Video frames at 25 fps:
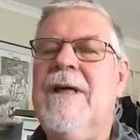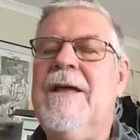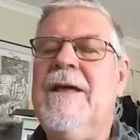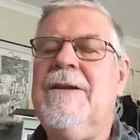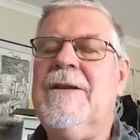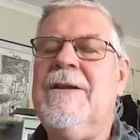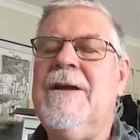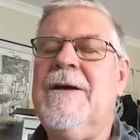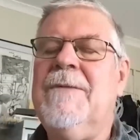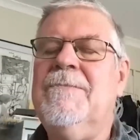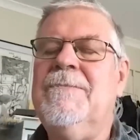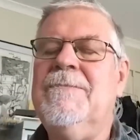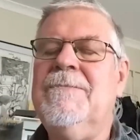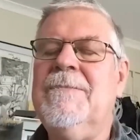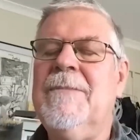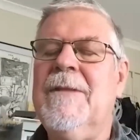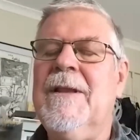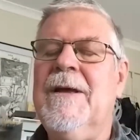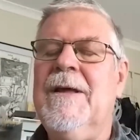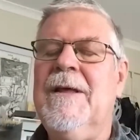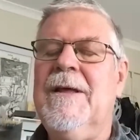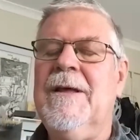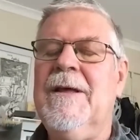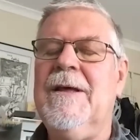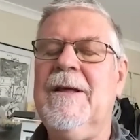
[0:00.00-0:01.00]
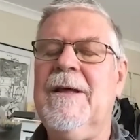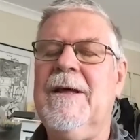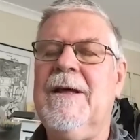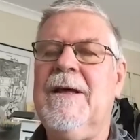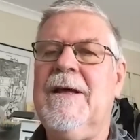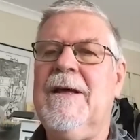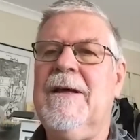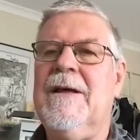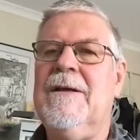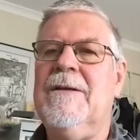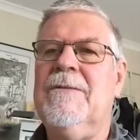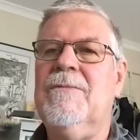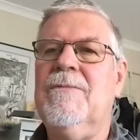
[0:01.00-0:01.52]
And
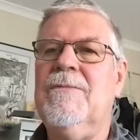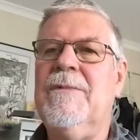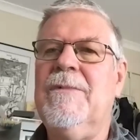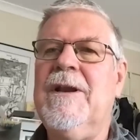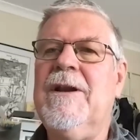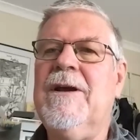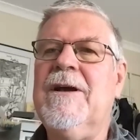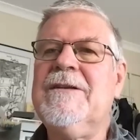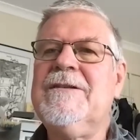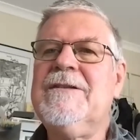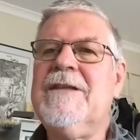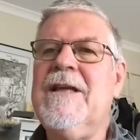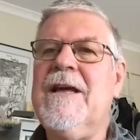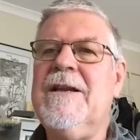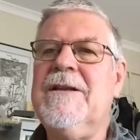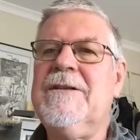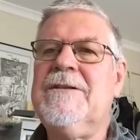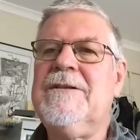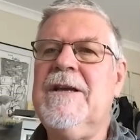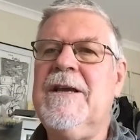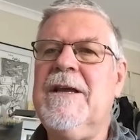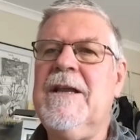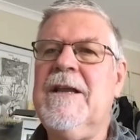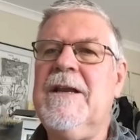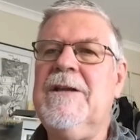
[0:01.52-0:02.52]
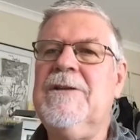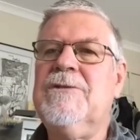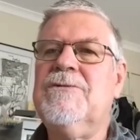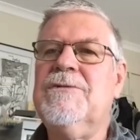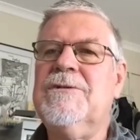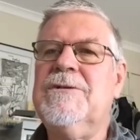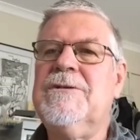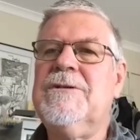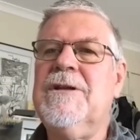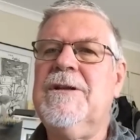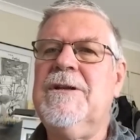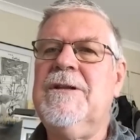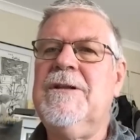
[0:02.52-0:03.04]
when I started to get
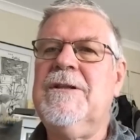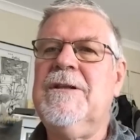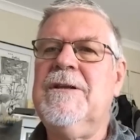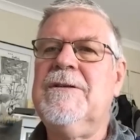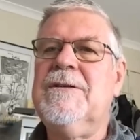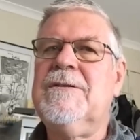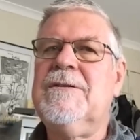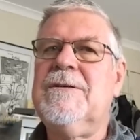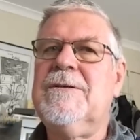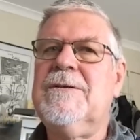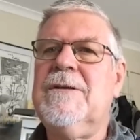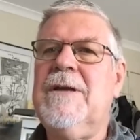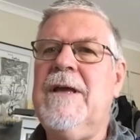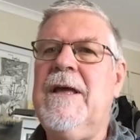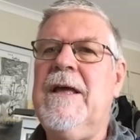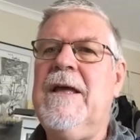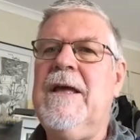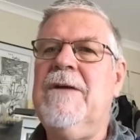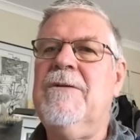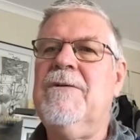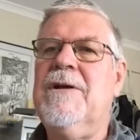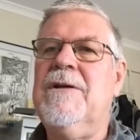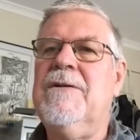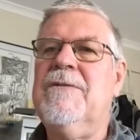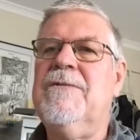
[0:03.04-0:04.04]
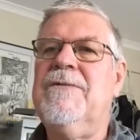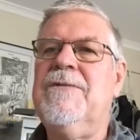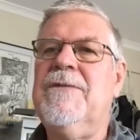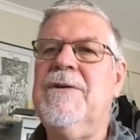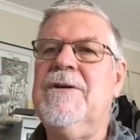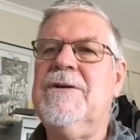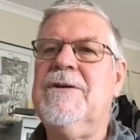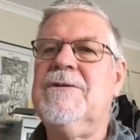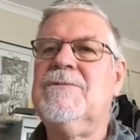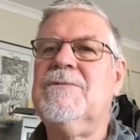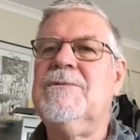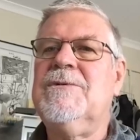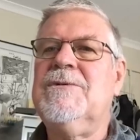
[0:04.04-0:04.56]
interested in this area
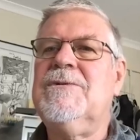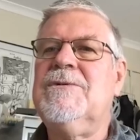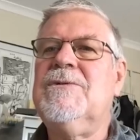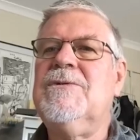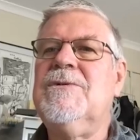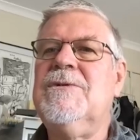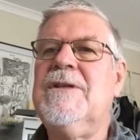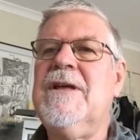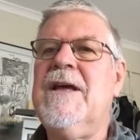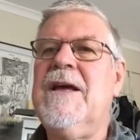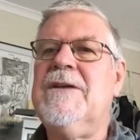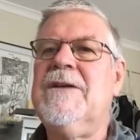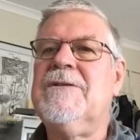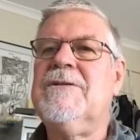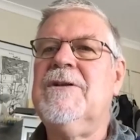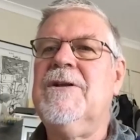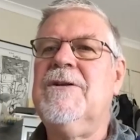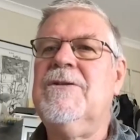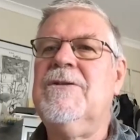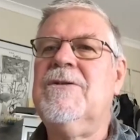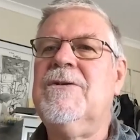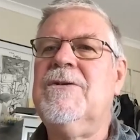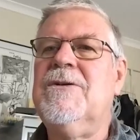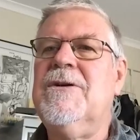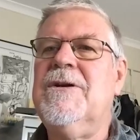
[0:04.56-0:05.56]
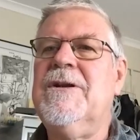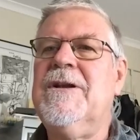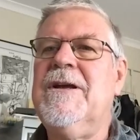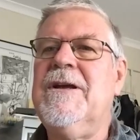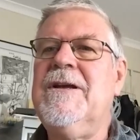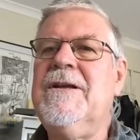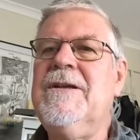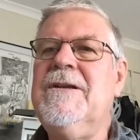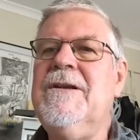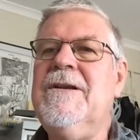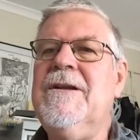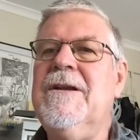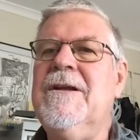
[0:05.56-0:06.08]
first was
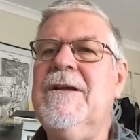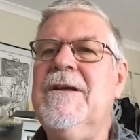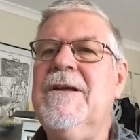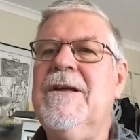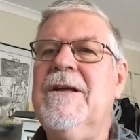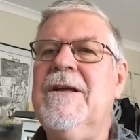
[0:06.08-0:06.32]
2013.